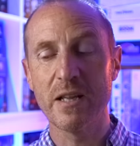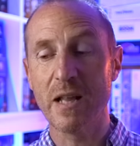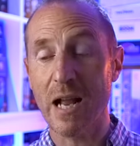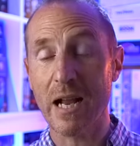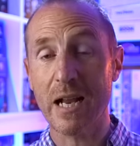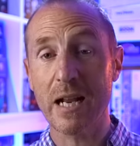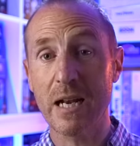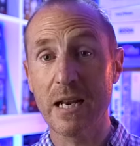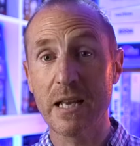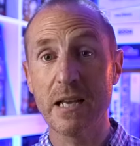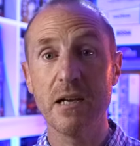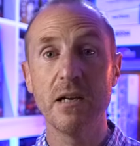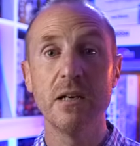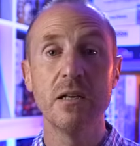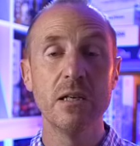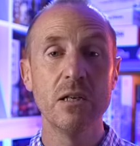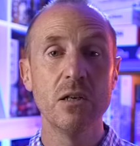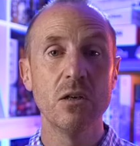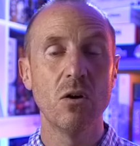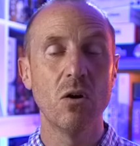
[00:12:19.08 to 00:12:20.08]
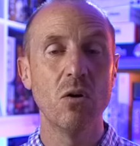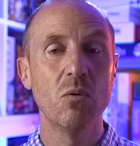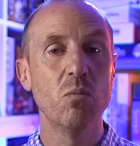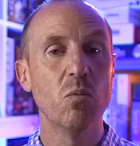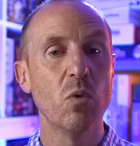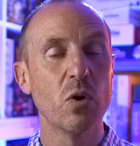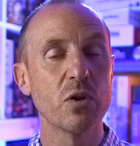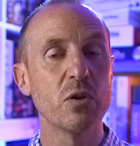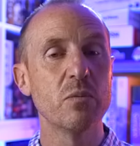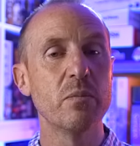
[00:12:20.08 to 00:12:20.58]
that clear on
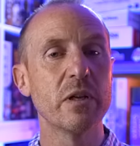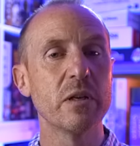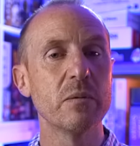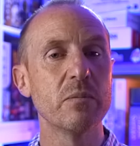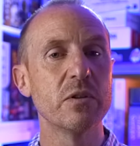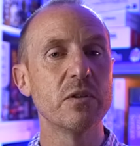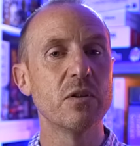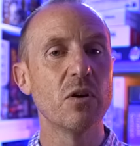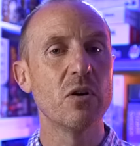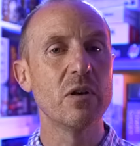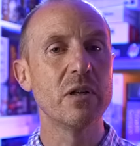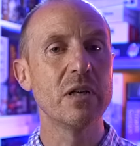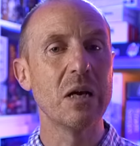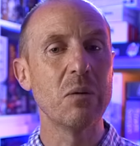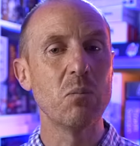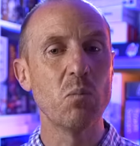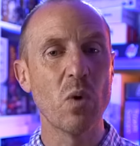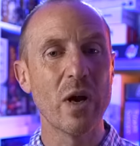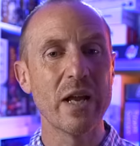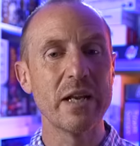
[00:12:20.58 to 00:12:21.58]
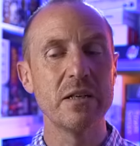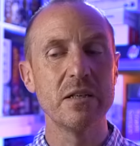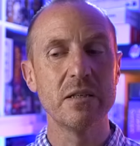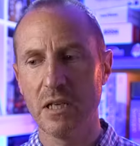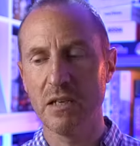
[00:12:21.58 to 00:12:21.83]
what you're meant to be doing and when.